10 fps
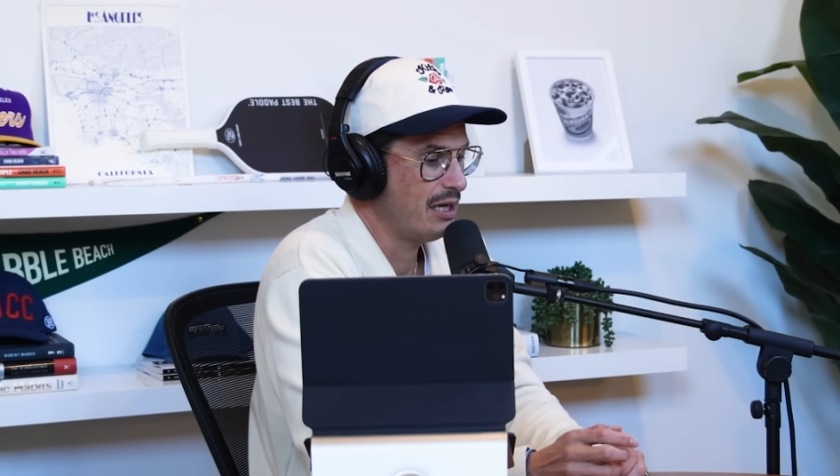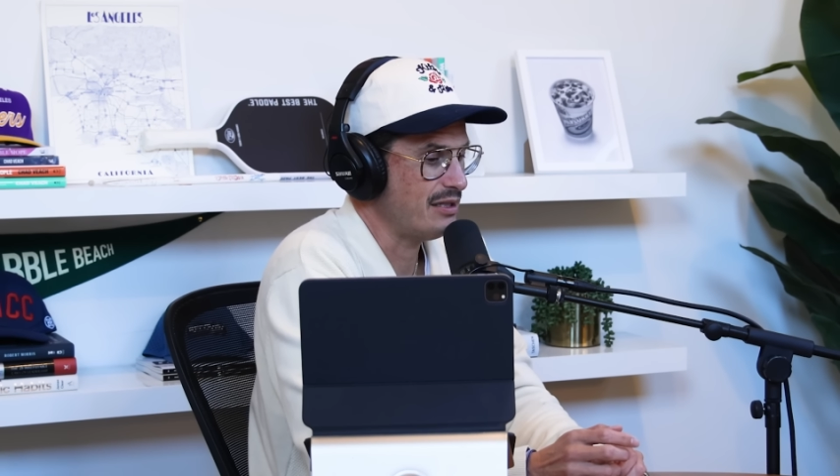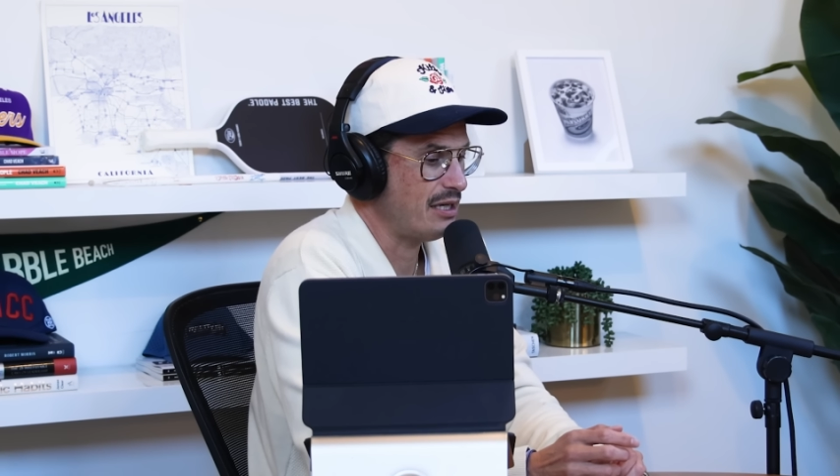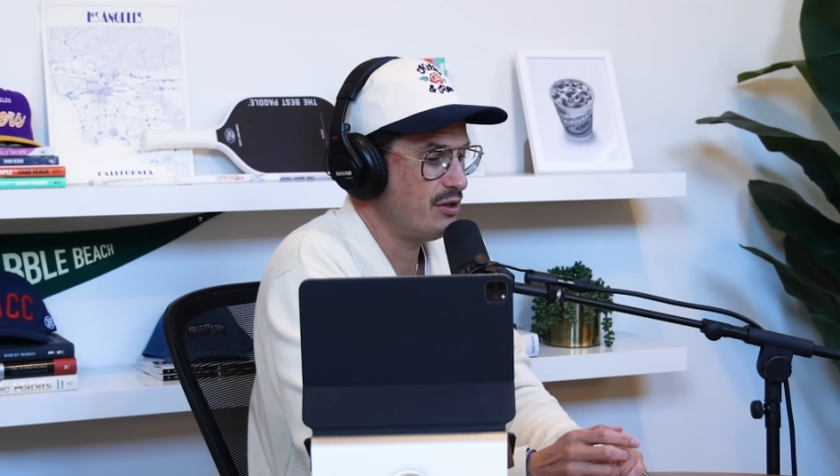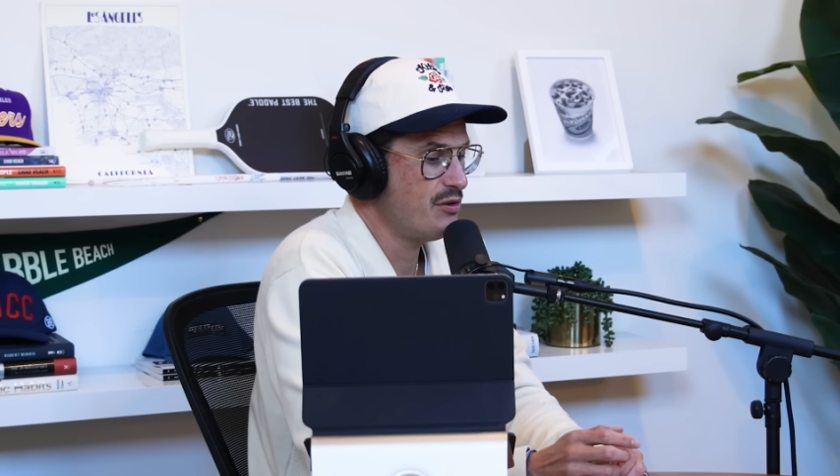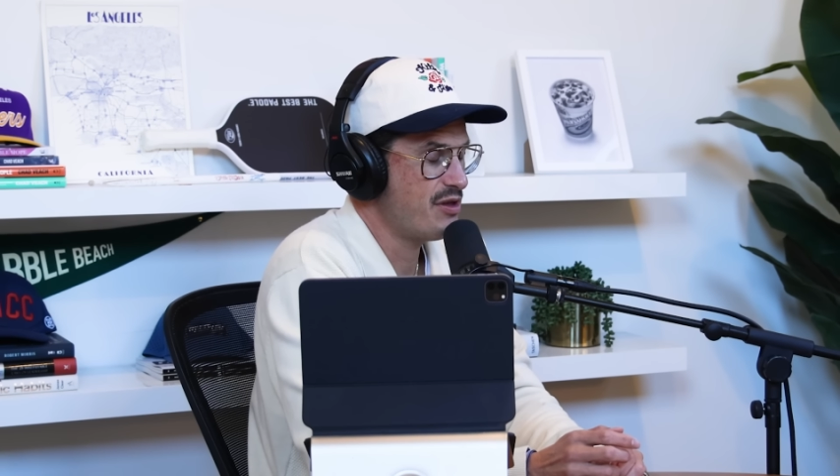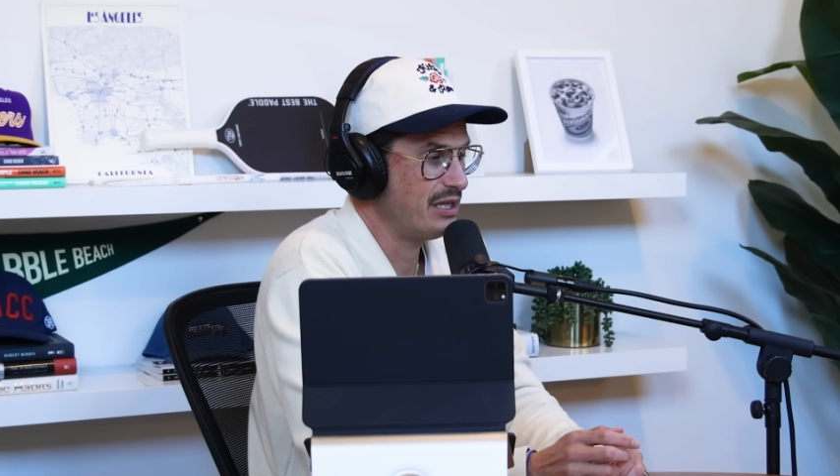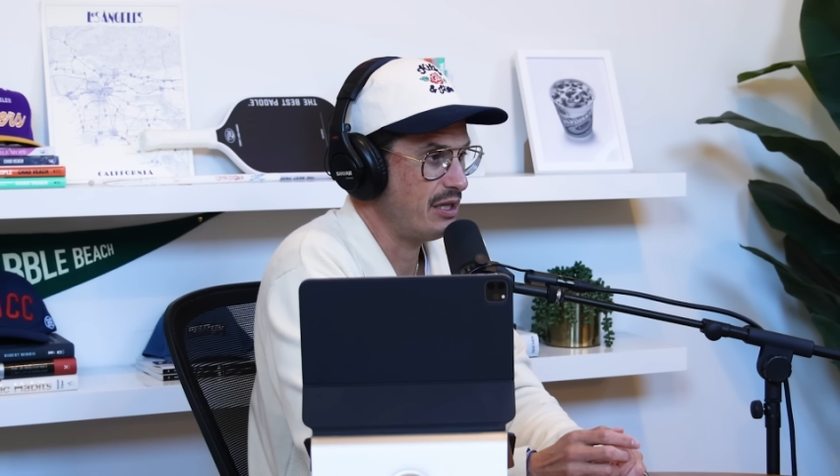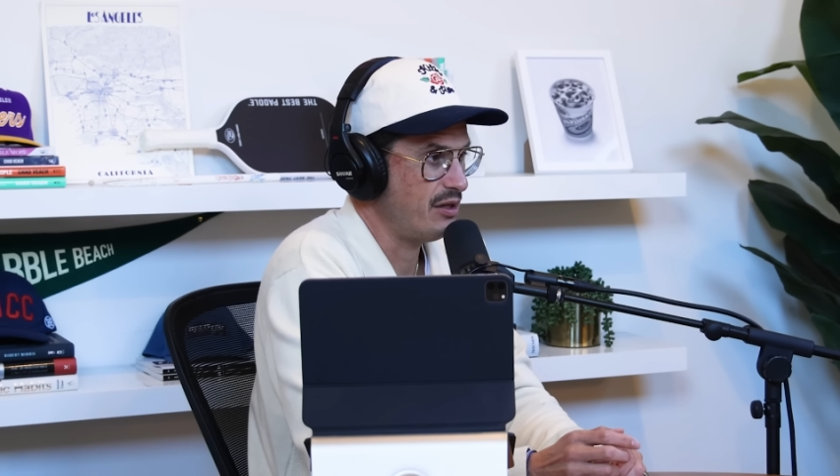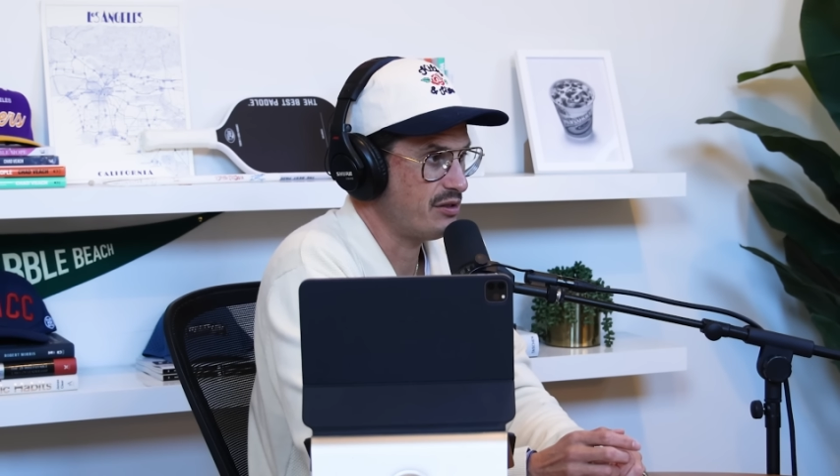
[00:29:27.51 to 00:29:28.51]
because I do
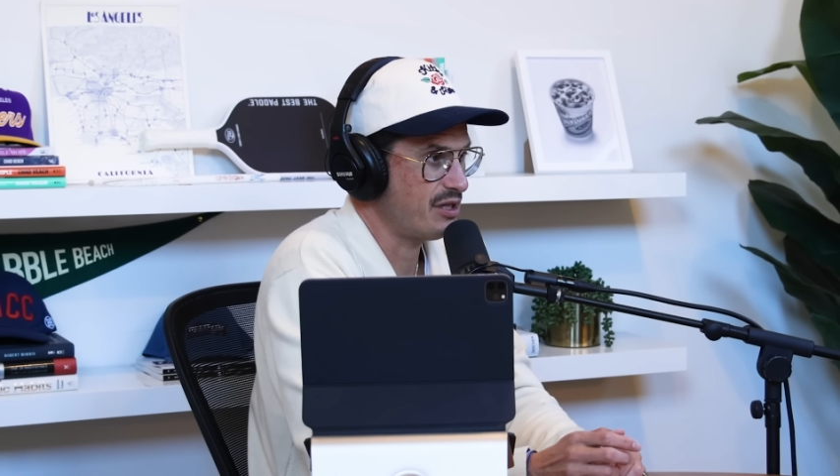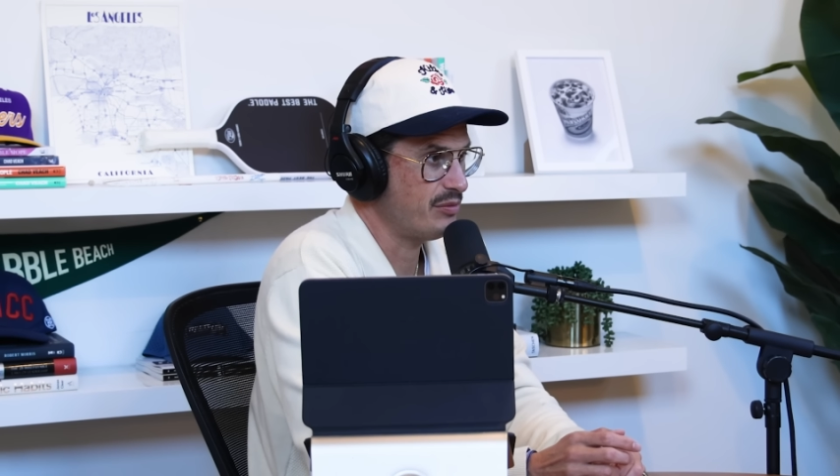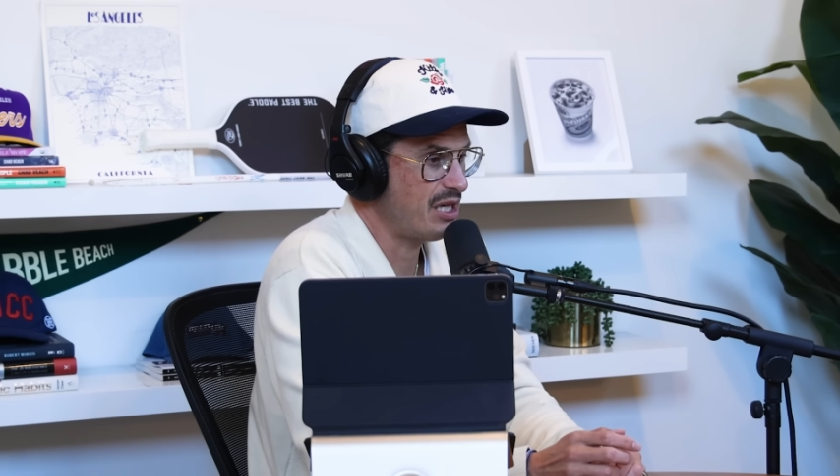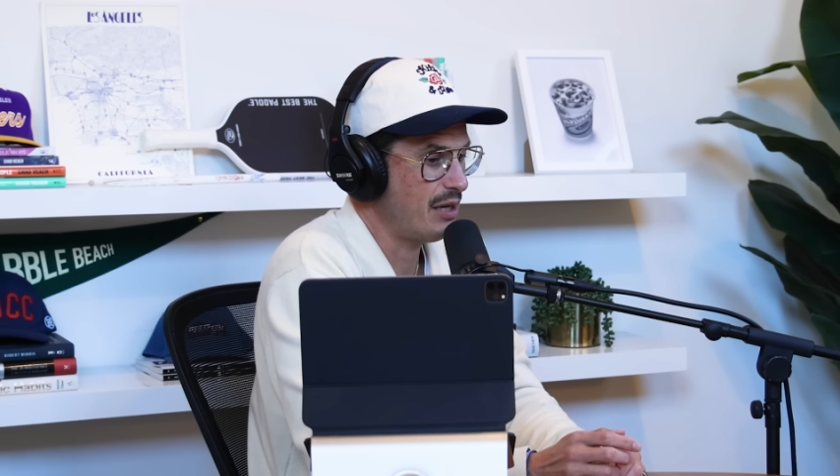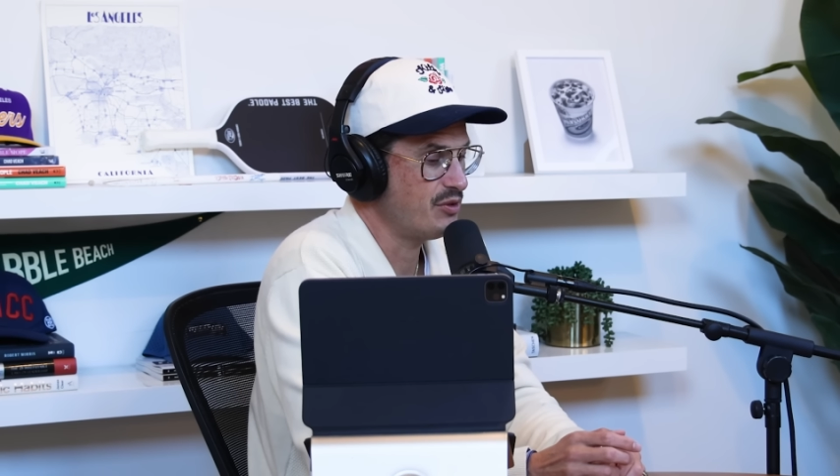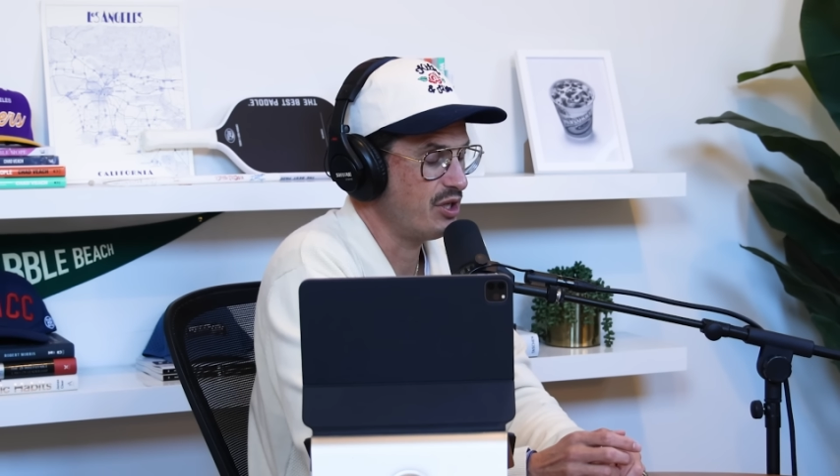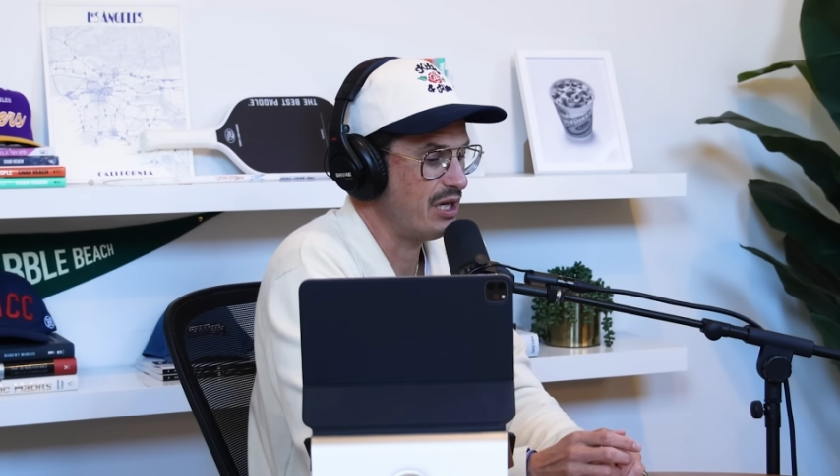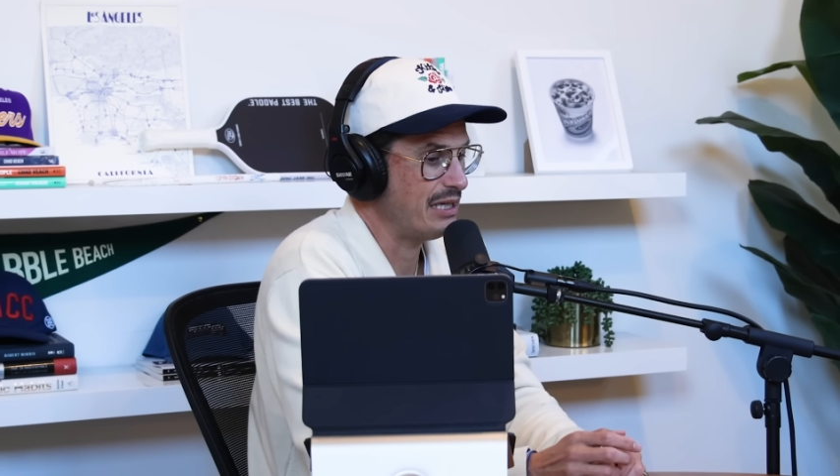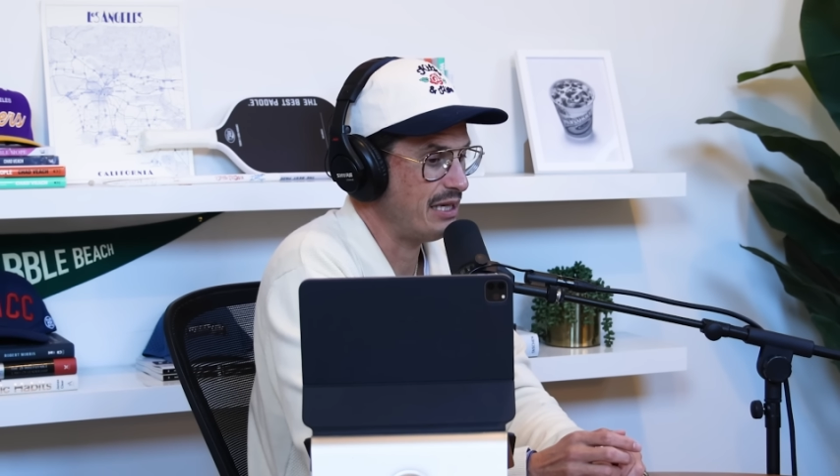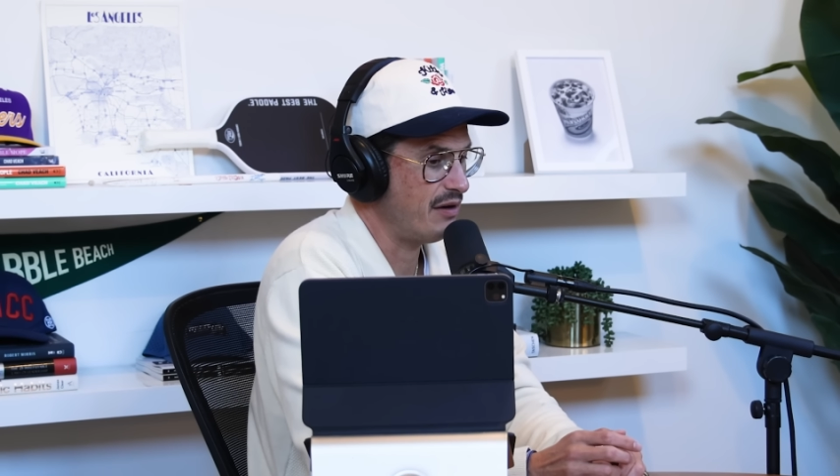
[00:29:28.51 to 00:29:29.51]
think that there's sometimes you
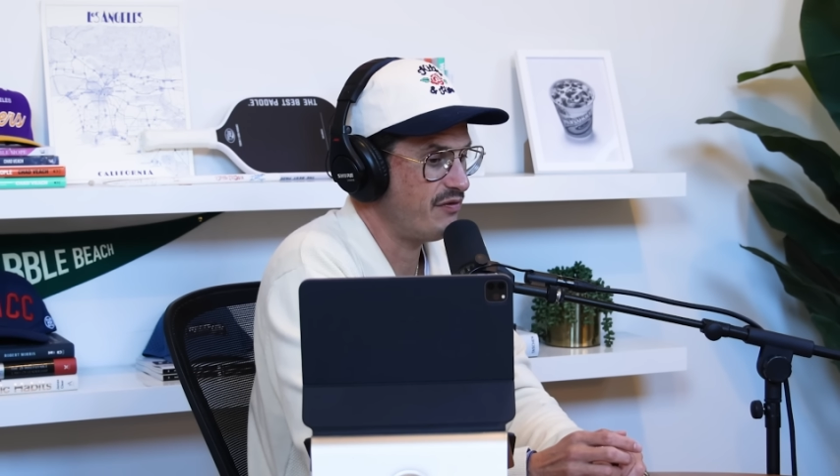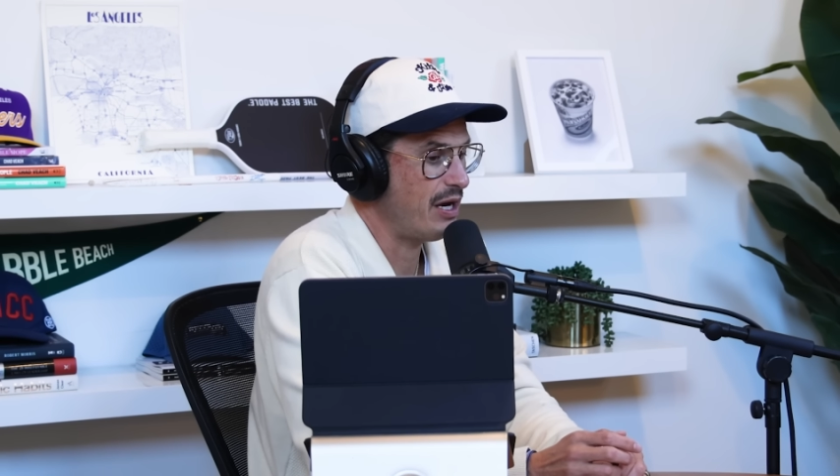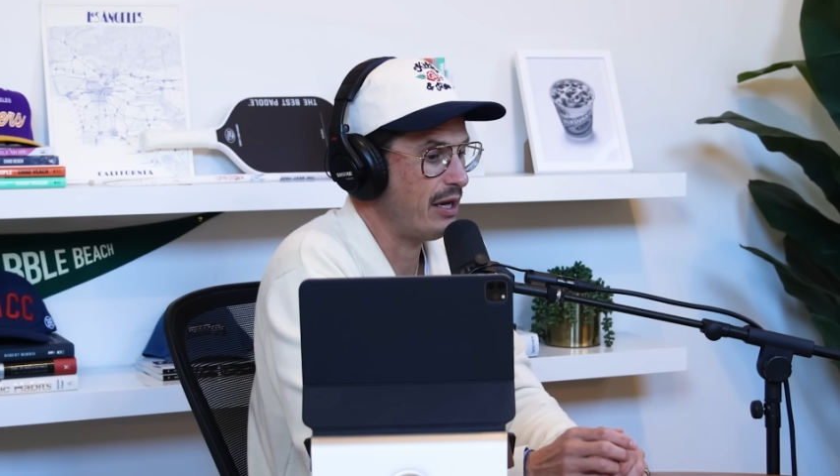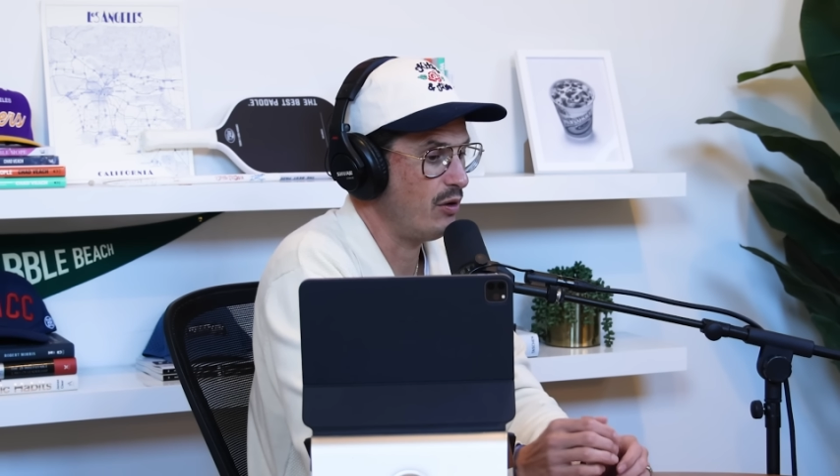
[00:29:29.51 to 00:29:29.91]
can identify,